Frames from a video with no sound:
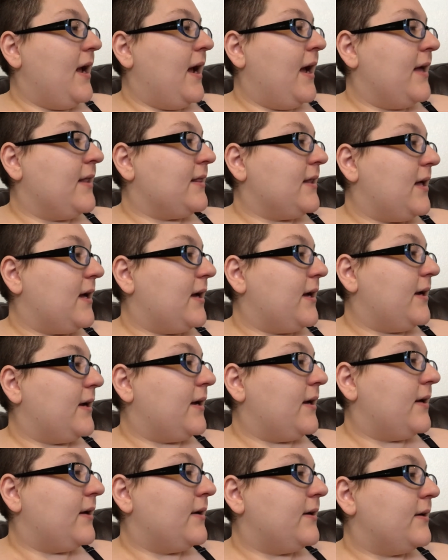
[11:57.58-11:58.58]
And like,
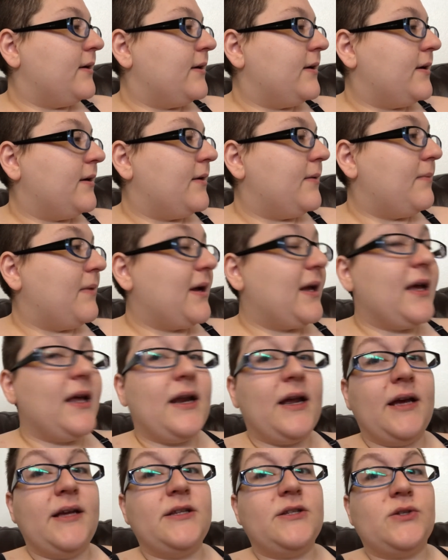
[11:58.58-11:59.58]
my
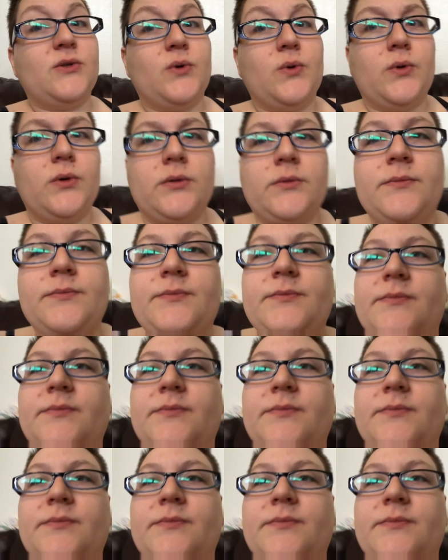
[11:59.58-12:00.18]
kid hates school.